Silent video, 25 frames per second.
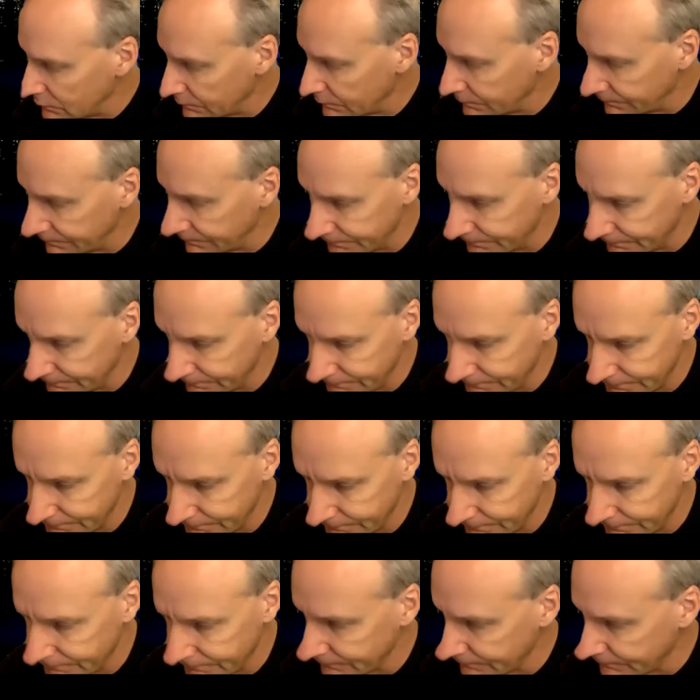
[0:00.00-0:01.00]

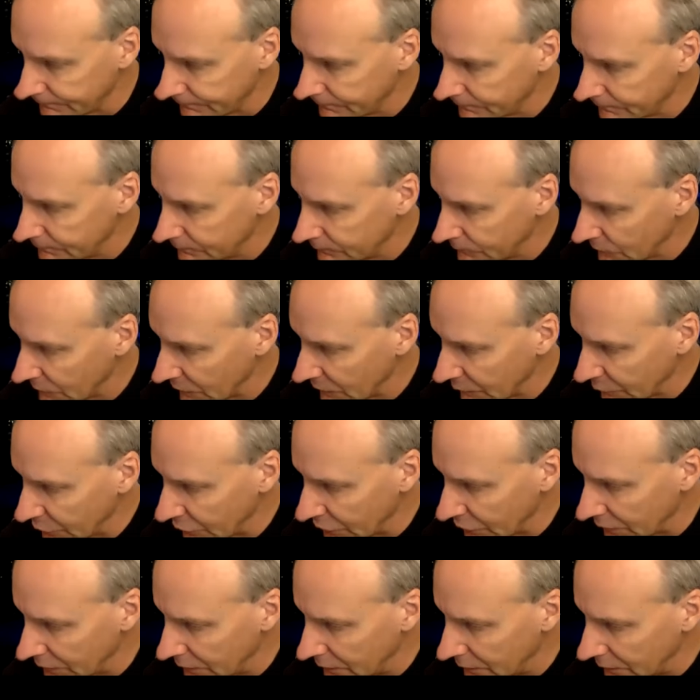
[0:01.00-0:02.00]
Come
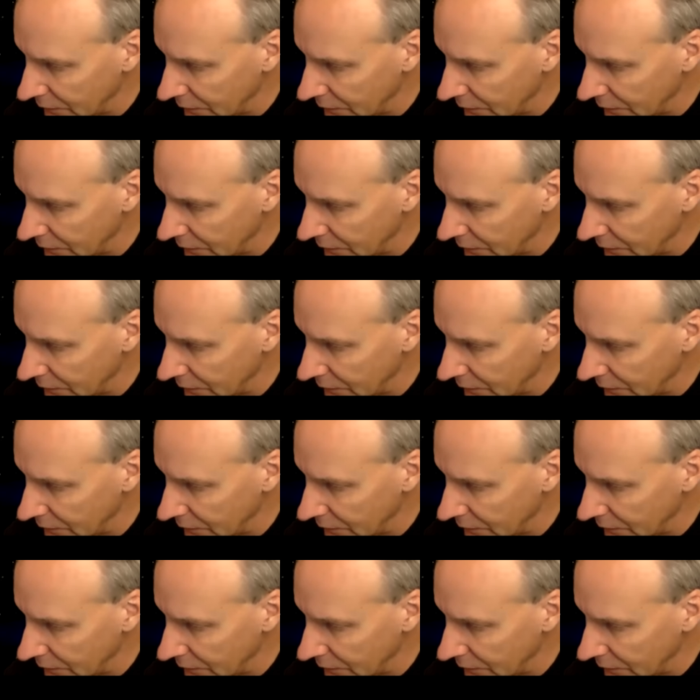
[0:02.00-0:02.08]
on.